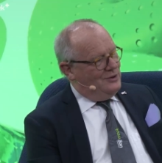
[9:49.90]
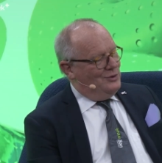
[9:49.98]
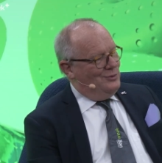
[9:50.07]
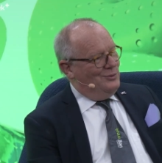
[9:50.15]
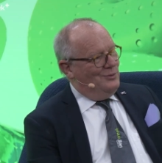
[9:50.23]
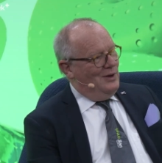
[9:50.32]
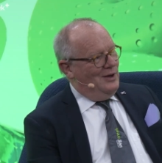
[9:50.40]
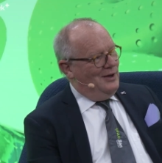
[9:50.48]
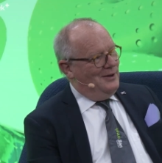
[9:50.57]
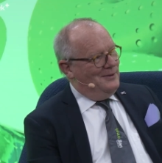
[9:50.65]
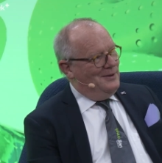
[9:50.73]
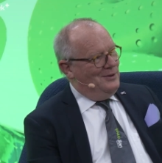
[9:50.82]
to
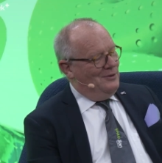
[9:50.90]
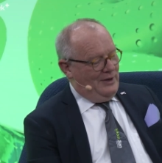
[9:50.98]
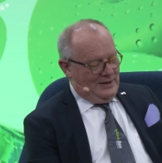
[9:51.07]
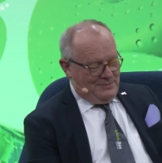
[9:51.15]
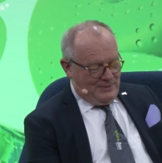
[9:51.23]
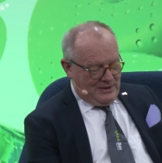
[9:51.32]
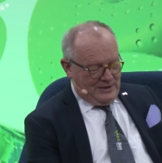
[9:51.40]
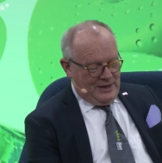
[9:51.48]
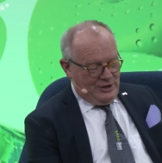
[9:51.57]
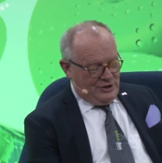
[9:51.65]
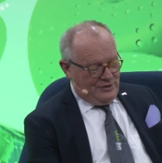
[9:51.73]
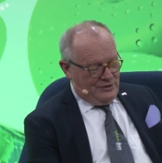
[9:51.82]
uh, your
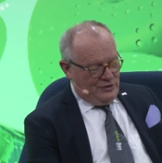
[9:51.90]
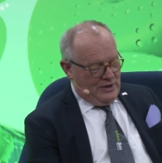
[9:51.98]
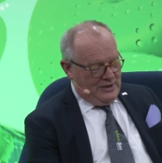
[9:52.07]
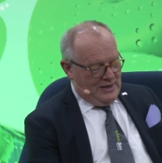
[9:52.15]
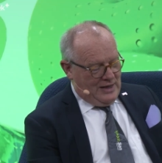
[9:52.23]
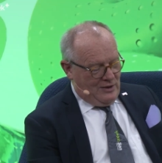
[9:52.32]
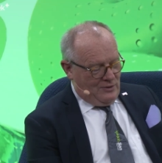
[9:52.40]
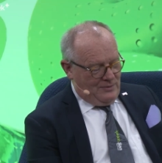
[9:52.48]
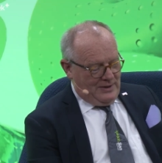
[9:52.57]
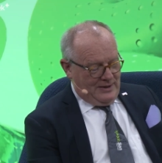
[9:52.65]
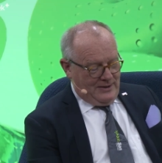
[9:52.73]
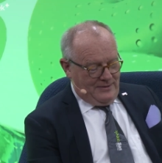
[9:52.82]
expectations. You are now
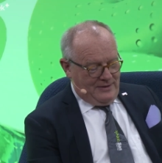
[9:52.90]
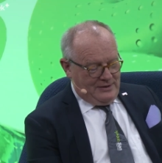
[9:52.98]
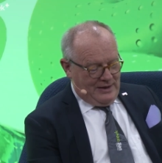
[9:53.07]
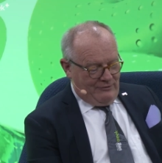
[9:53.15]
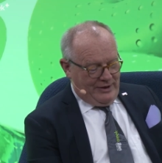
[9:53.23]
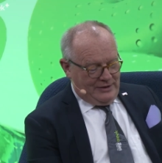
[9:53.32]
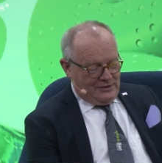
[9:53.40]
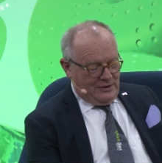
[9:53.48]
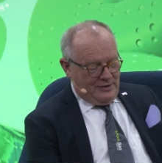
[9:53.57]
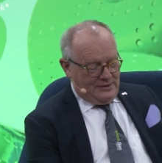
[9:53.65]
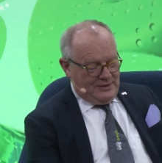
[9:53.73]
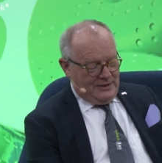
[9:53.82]
uh, the
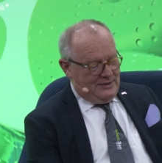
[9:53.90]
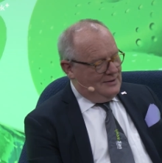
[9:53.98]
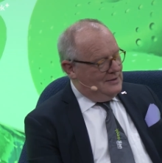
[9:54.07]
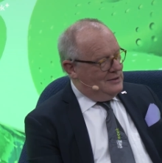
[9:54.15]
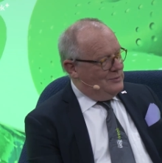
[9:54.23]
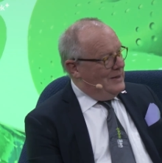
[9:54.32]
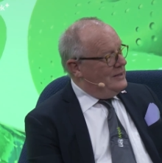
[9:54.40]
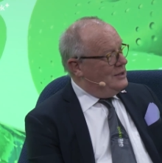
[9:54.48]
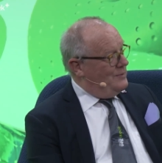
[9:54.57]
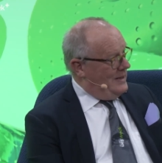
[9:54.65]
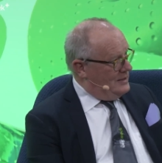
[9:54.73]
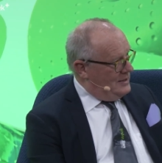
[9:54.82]
director since
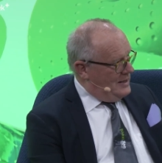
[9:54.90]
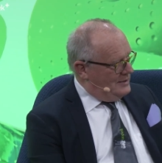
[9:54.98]
2020, I